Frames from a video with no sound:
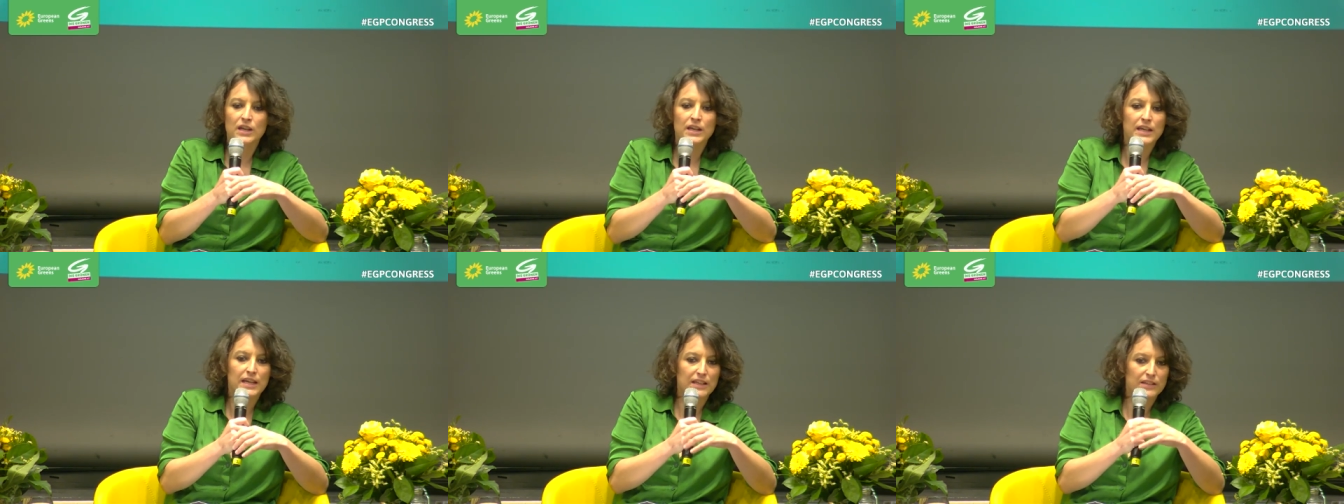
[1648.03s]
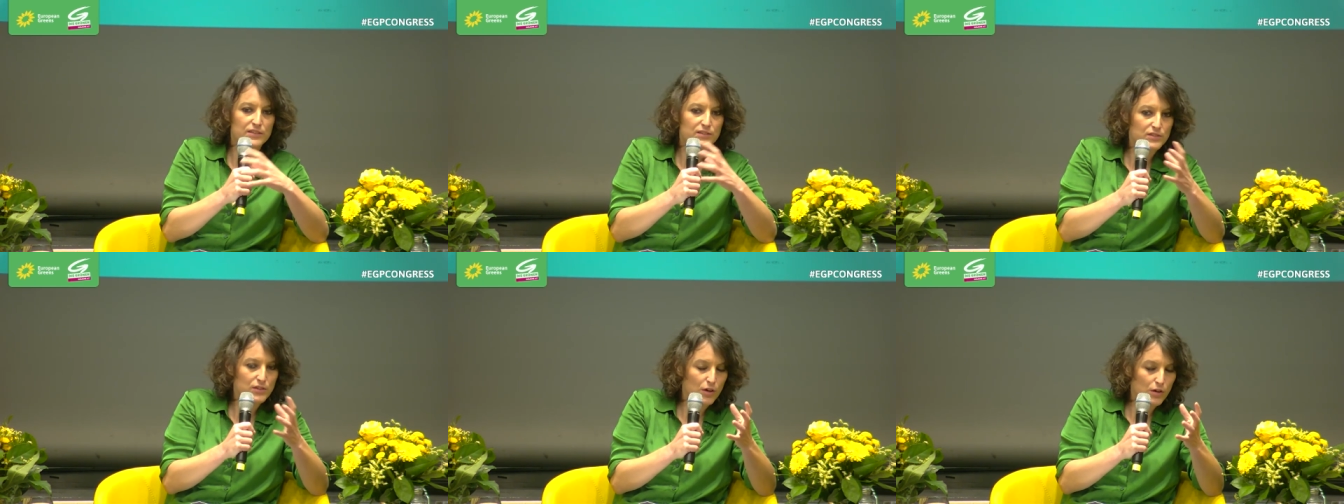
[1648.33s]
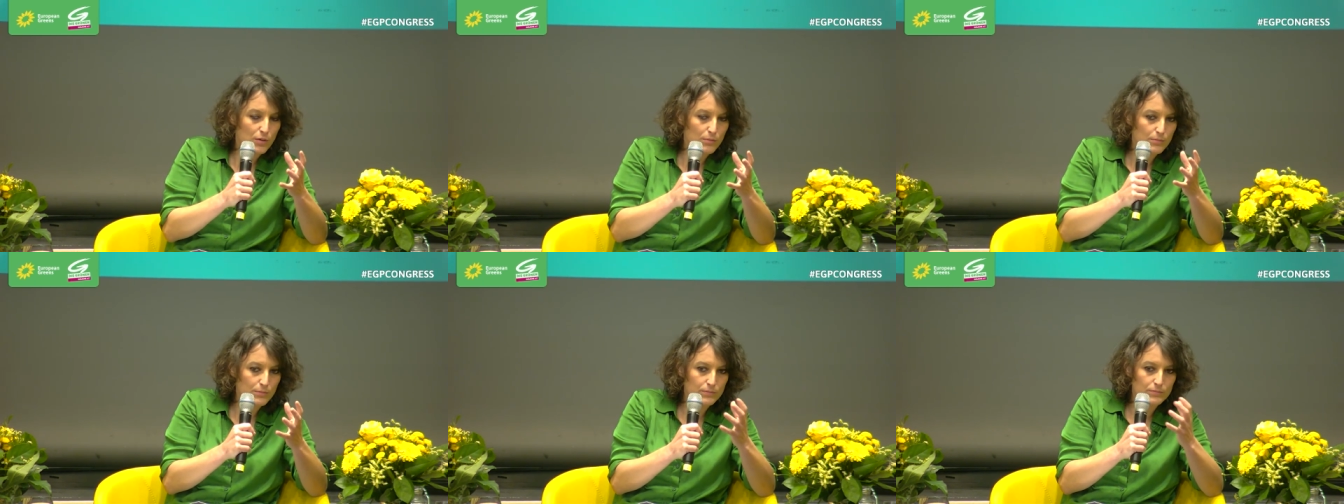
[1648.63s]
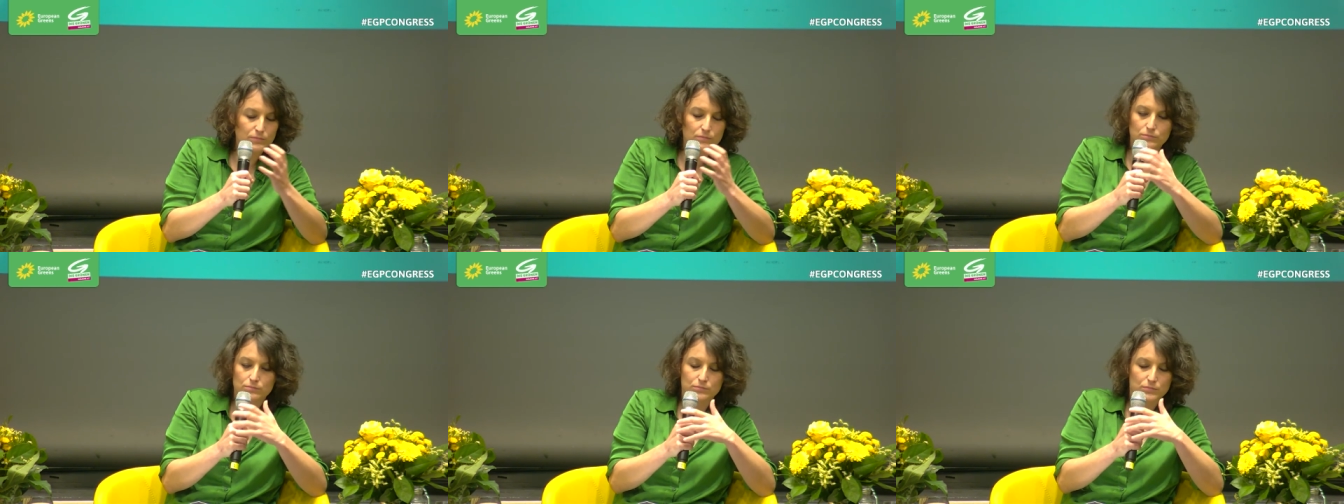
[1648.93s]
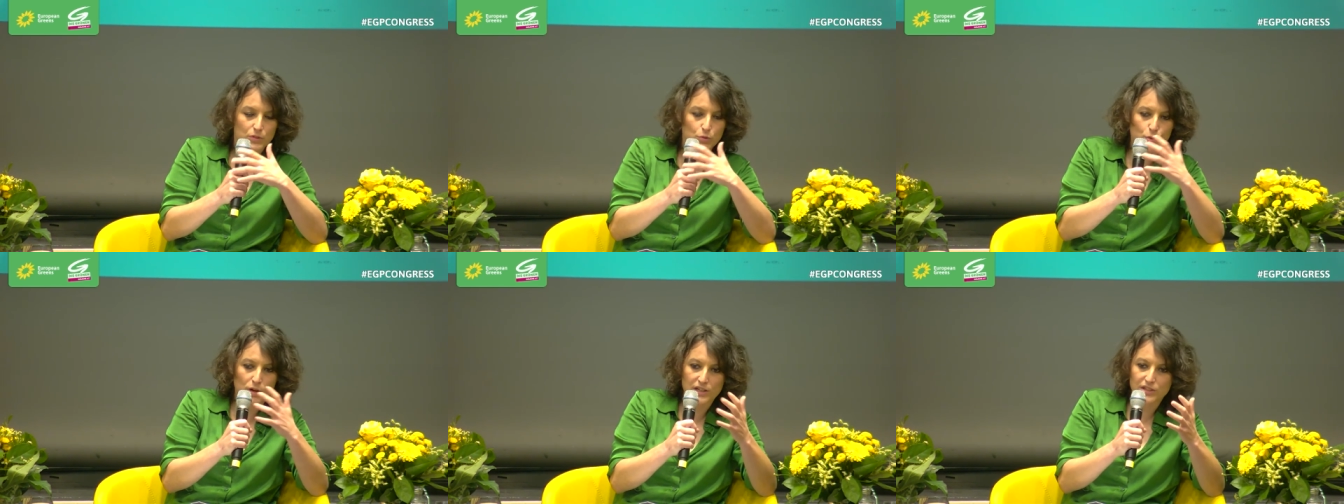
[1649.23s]
in some
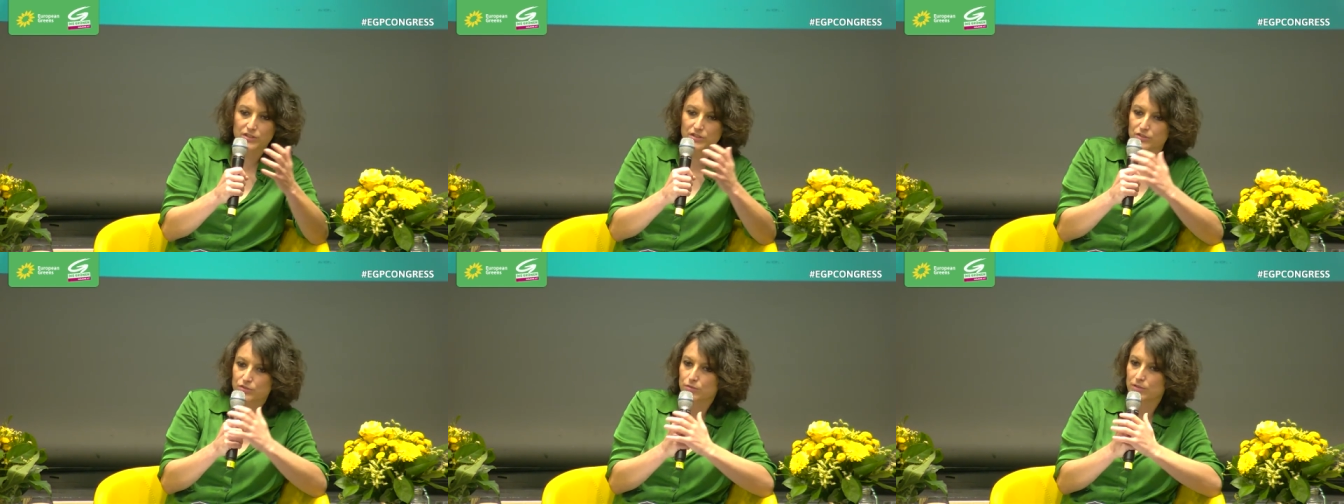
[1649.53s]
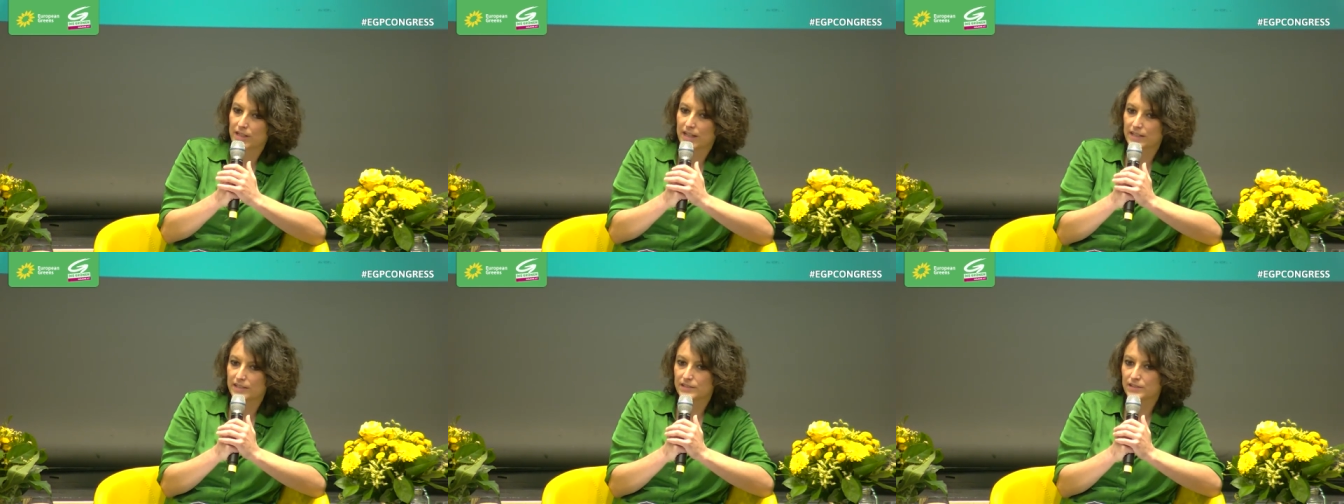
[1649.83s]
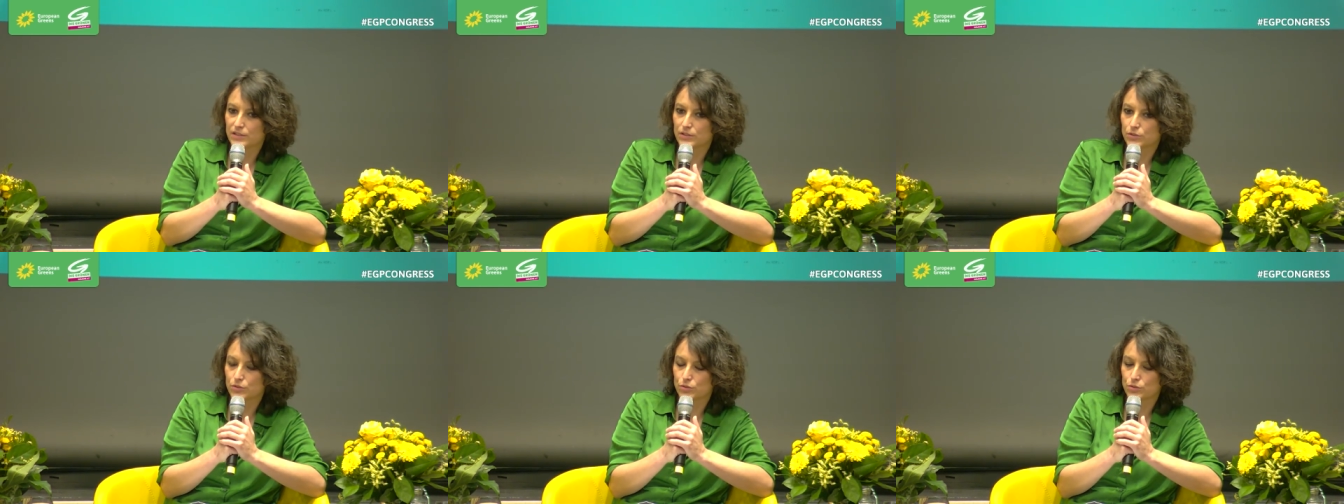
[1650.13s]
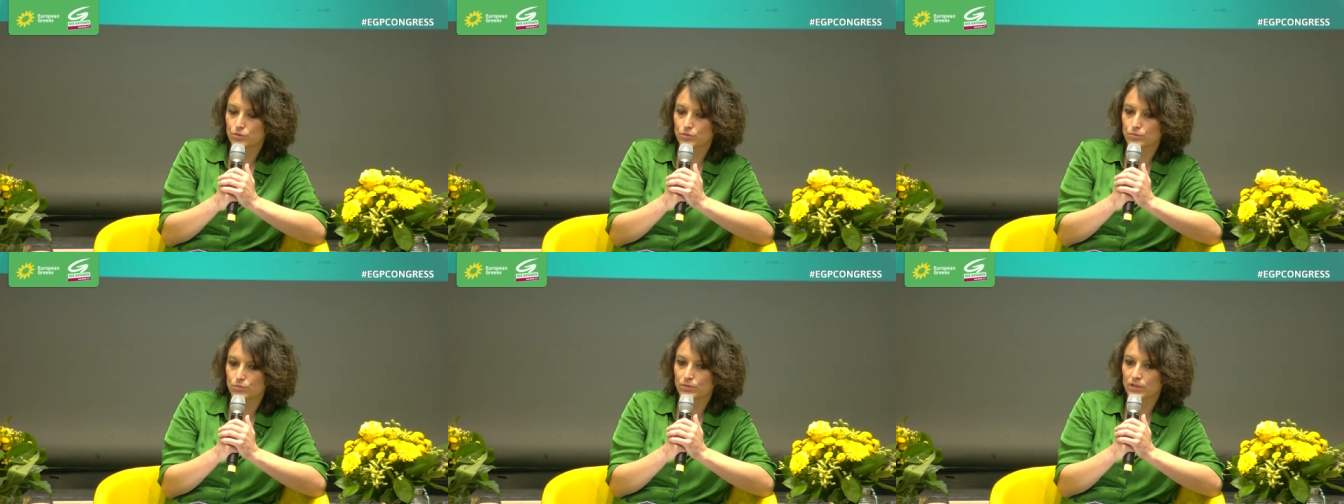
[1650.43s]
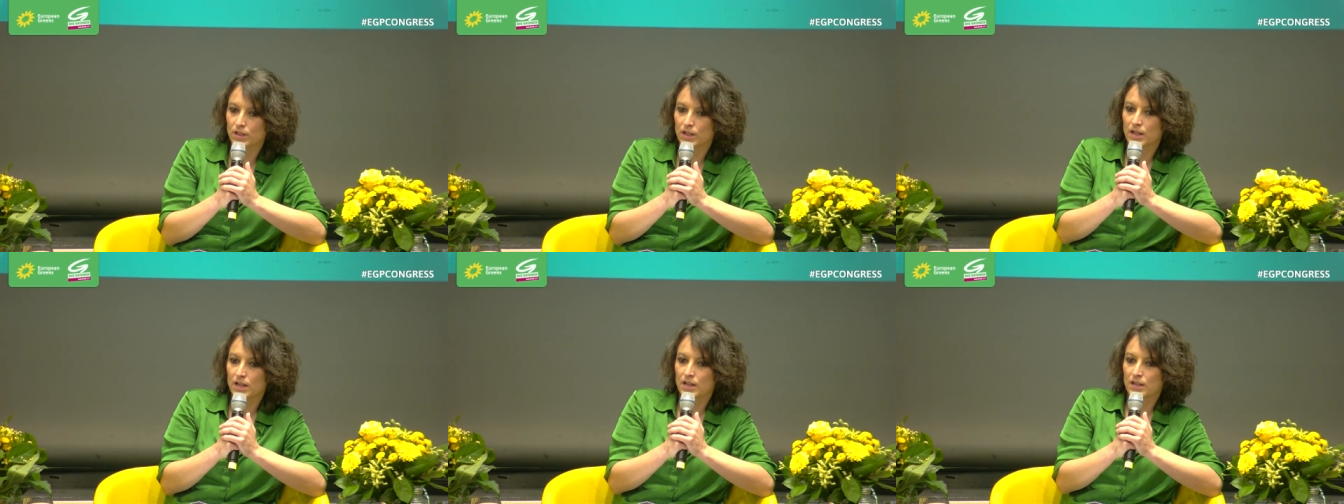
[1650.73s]
questions related to
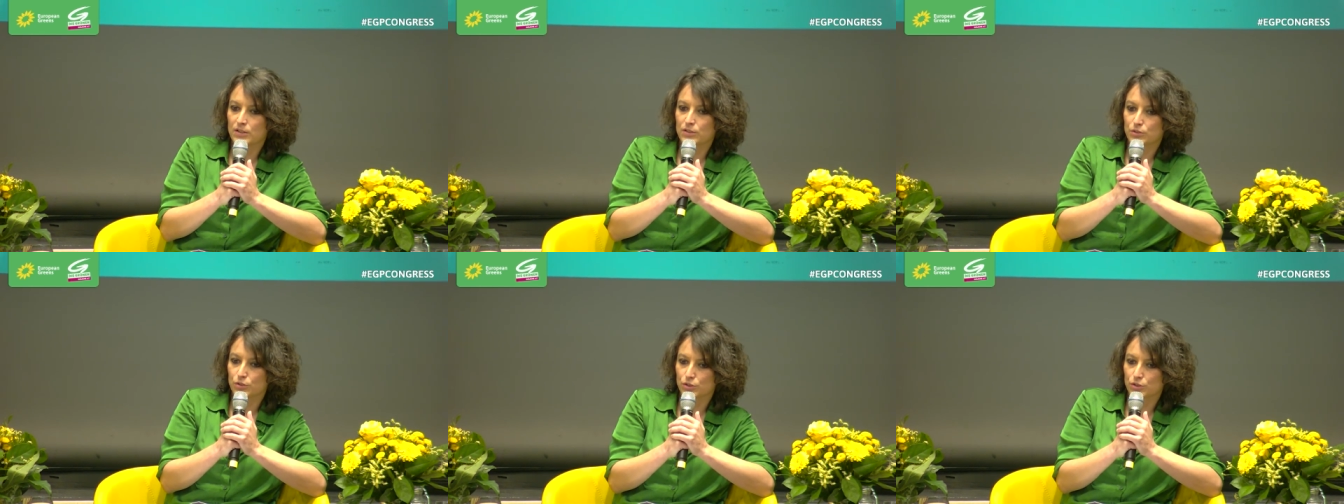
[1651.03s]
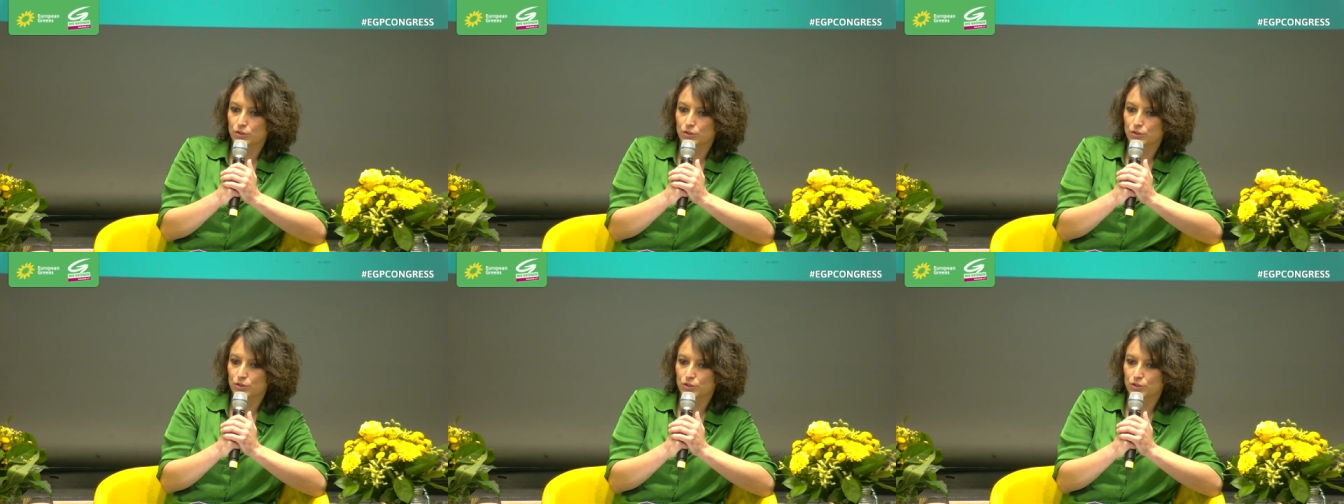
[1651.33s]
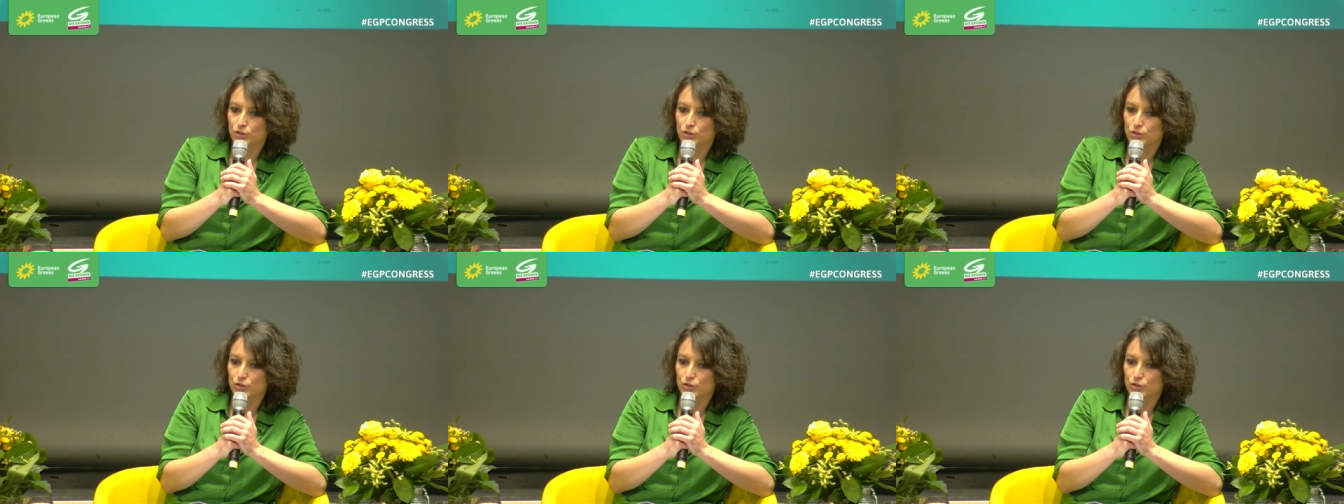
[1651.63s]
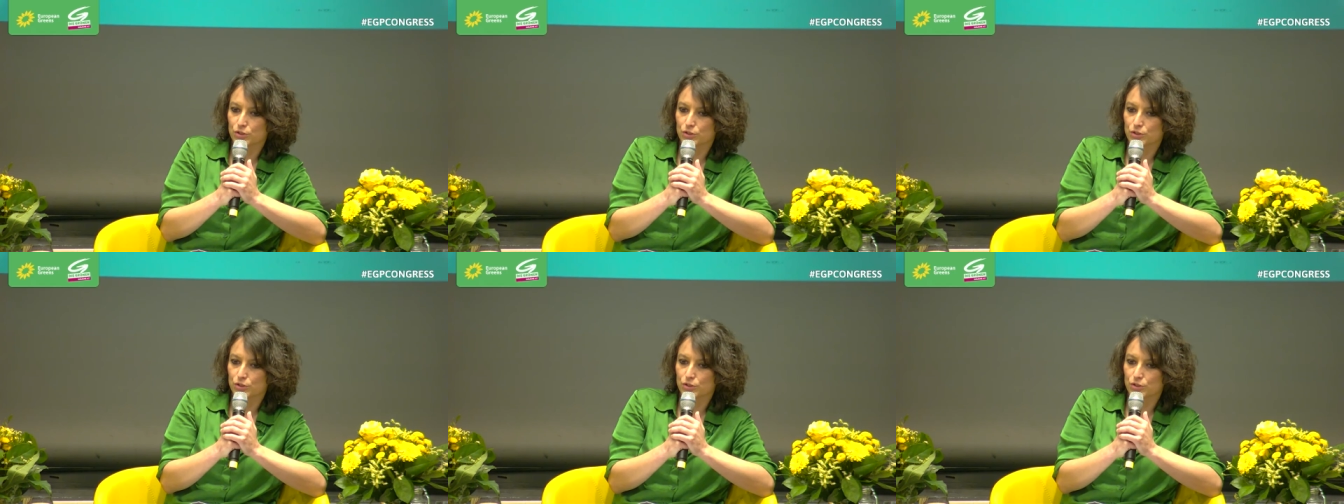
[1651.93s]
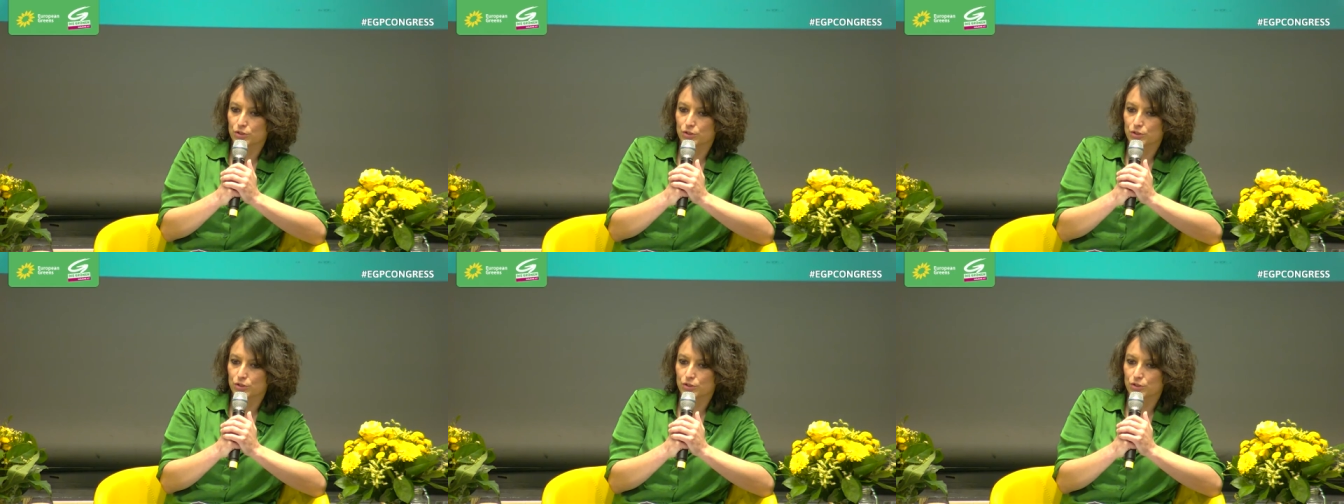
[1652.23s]
social,
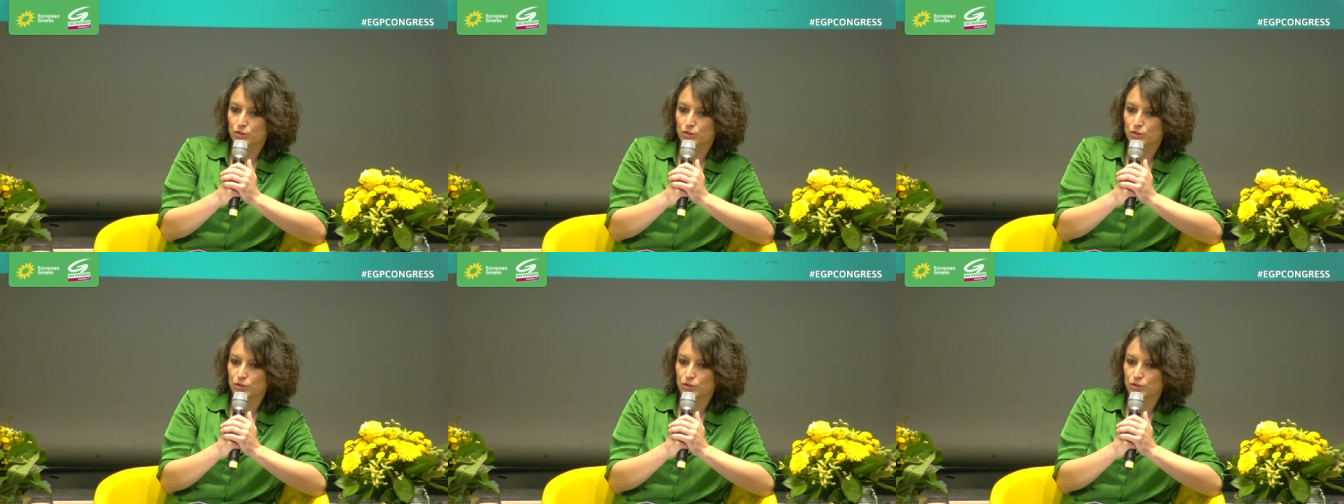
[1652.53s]
we